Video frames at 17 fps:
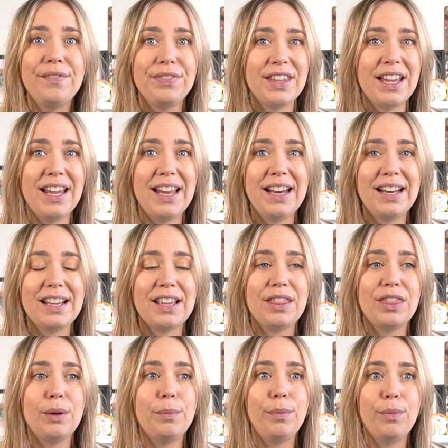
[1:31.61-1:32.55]
then
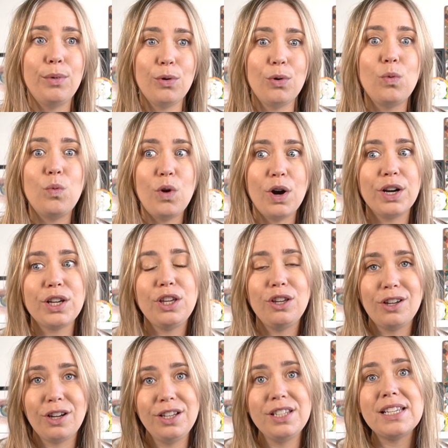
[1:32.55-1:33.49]
the more work
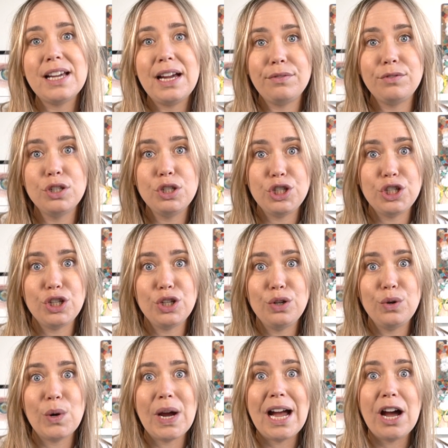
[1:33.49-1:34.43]
you're going to have to
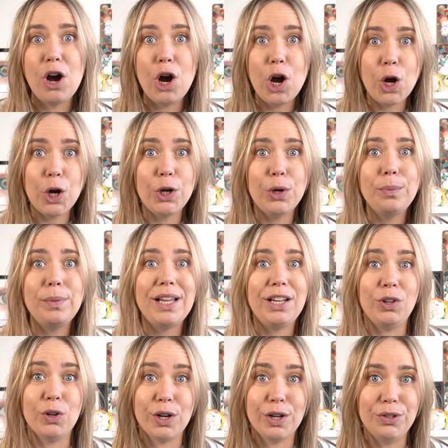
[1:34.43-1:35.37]
do at home
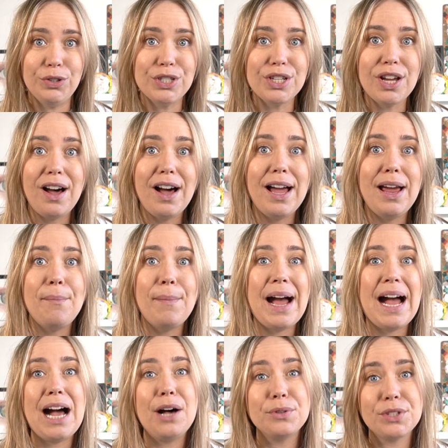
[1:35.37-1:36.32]
in your own time
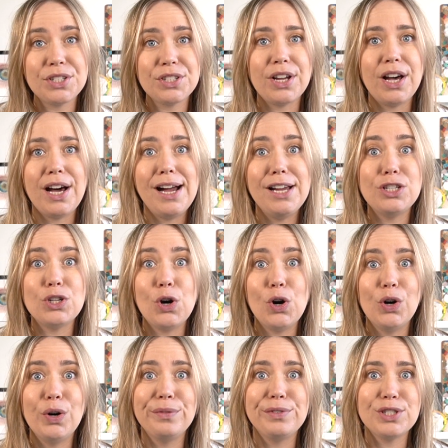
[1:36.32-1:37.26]
outside
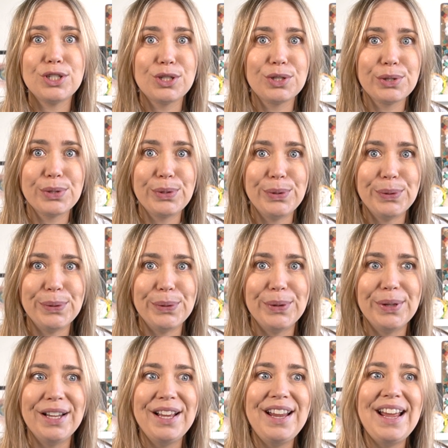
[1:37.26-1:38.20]
of
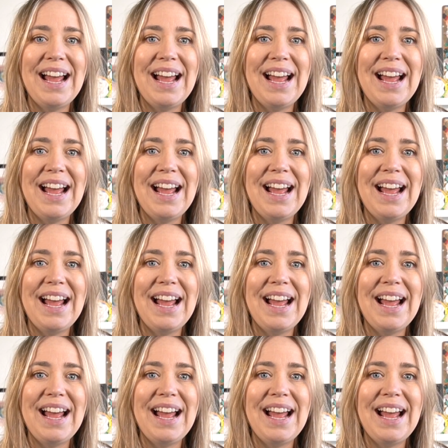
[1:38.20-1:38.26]
school,